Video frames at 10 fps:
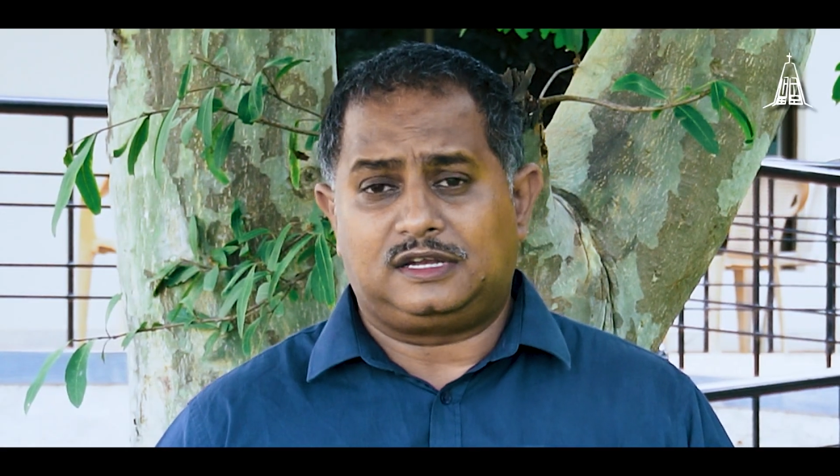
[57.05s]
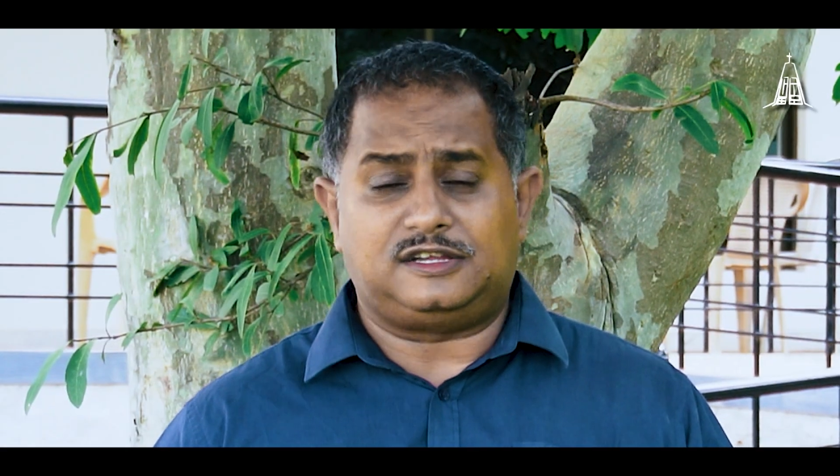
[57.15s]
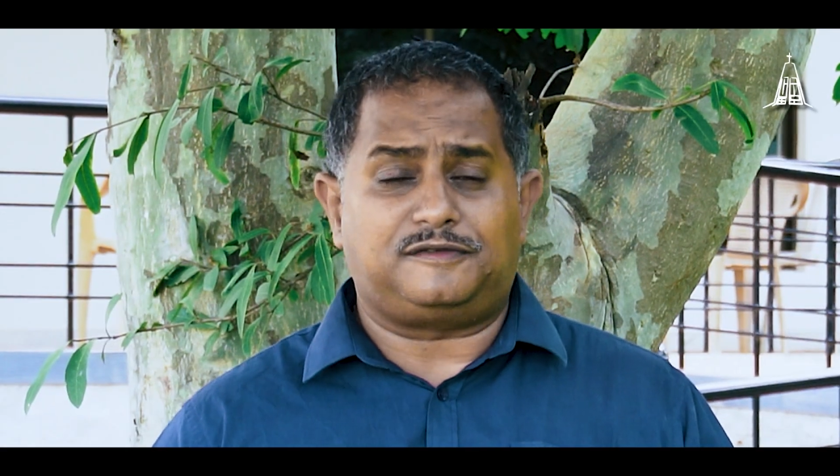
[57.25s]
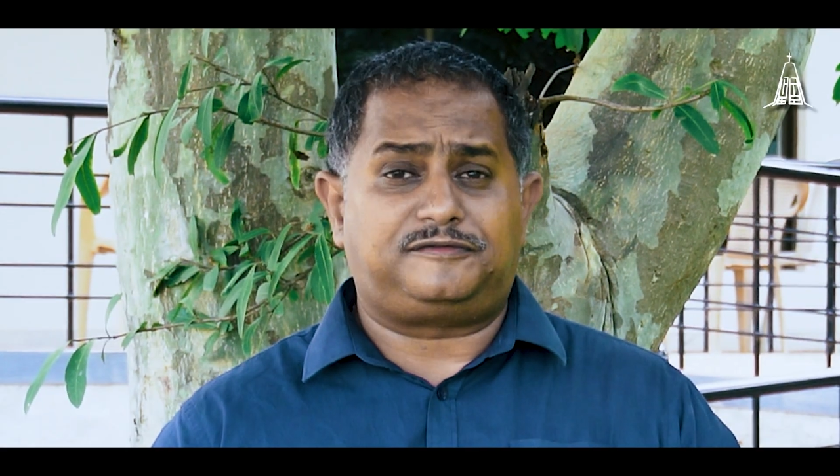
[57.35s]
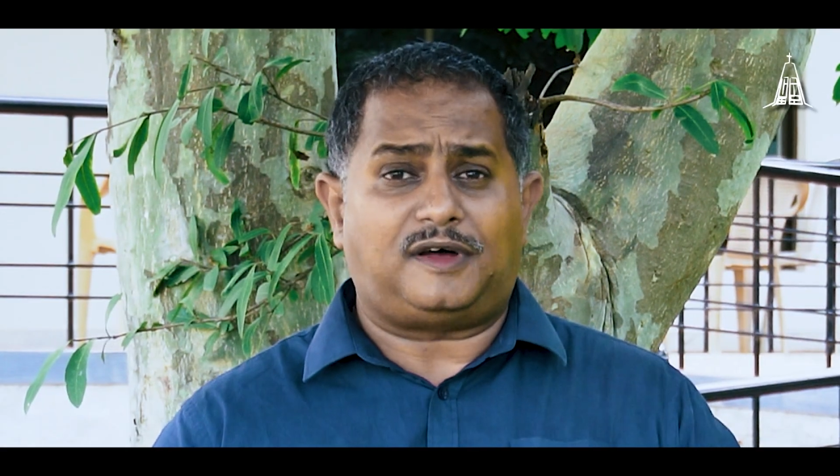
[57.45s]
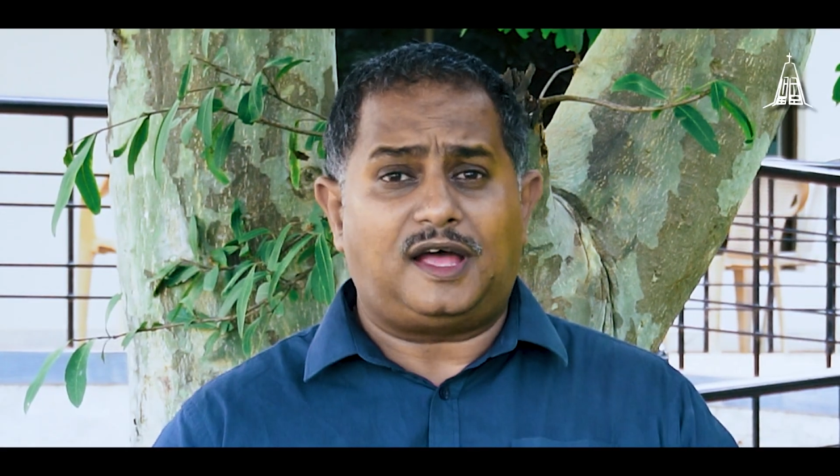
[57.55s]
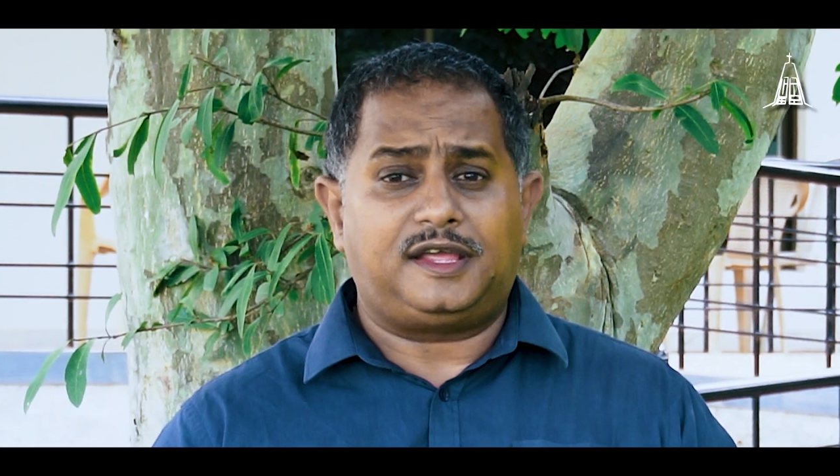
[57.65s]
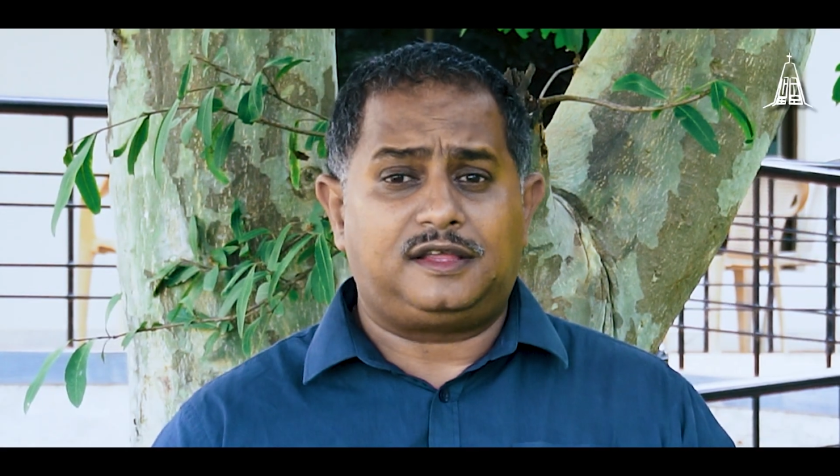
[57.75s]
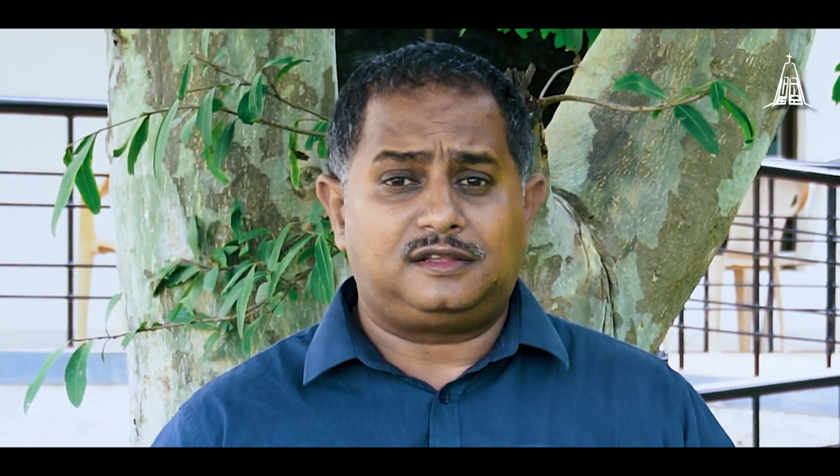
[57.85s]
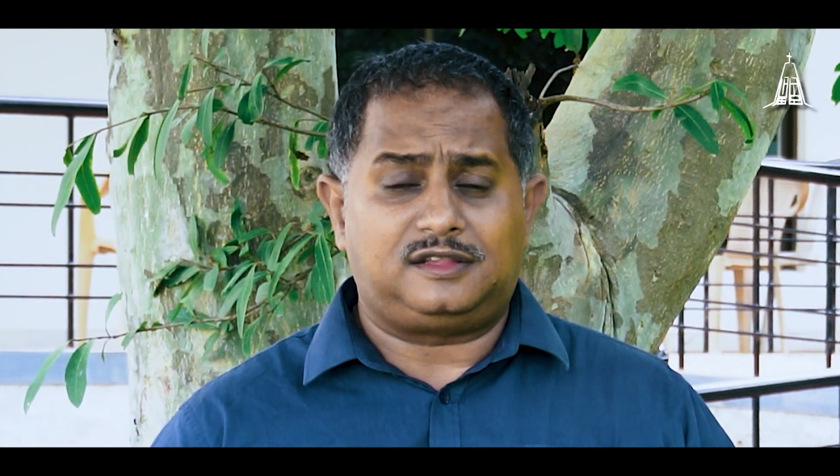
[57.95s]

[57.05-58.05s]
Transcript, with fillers: defying